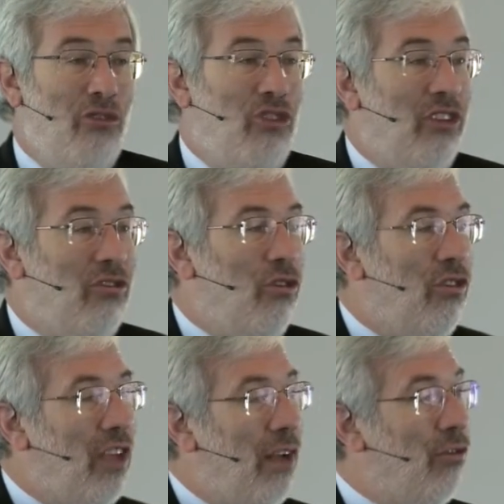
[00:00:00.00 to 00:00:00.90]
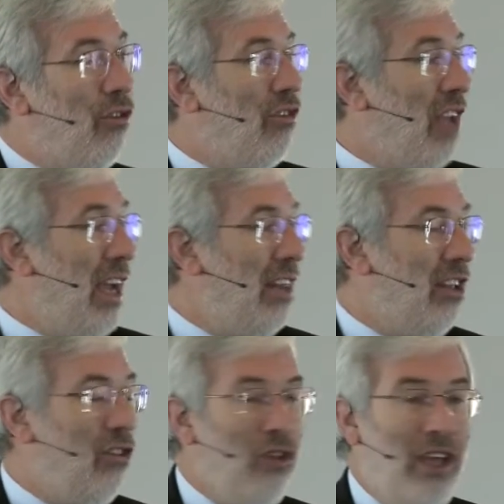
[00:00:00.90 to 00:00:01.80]
just to serve
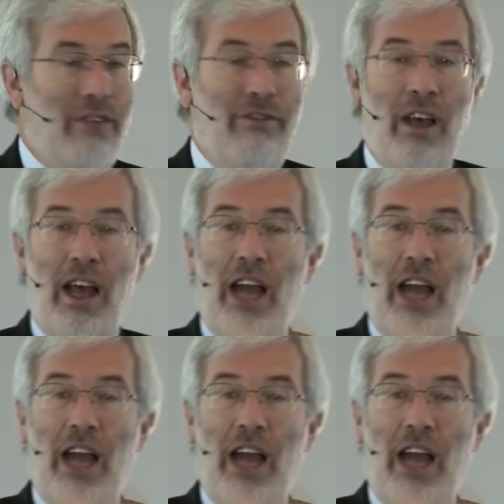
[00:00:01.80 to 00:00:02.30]
society, to give